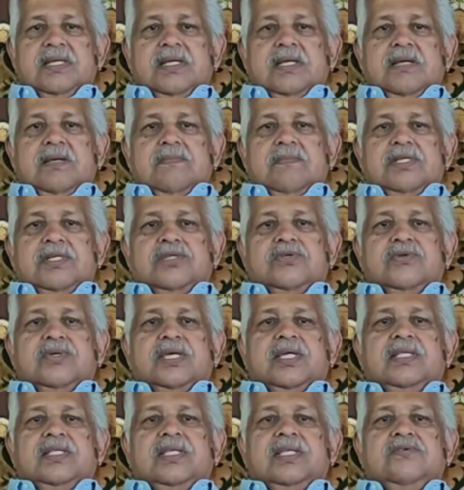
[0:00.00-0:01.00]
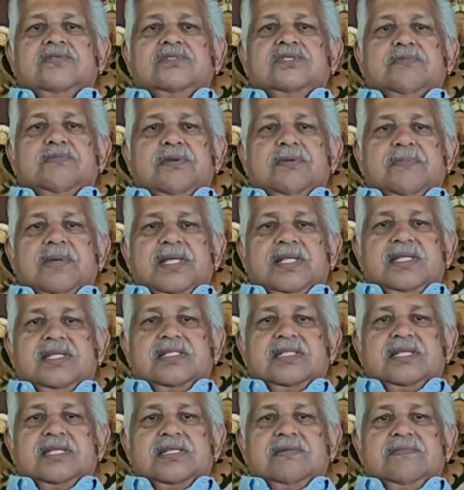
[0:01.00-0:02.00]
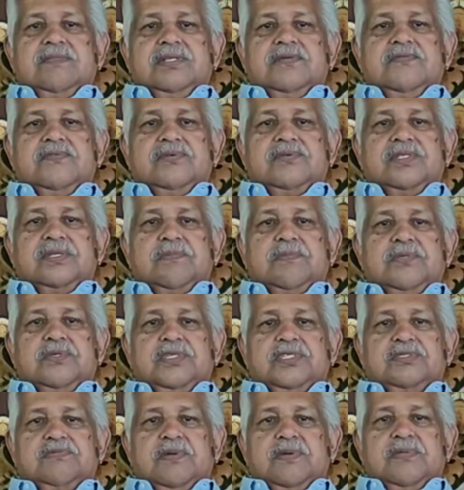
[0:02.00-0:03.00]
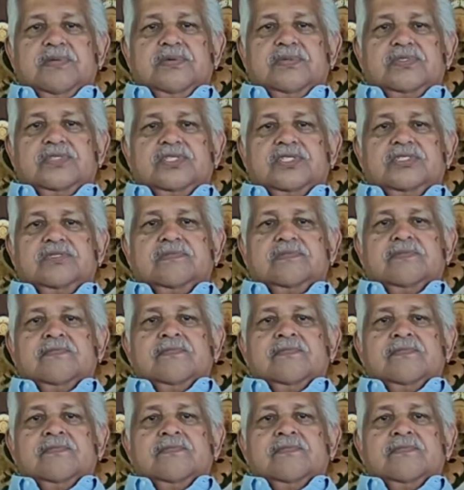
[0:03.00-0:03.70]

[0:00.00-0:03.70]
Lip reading: but you can give symptomatic treatment for submucous fibrosis.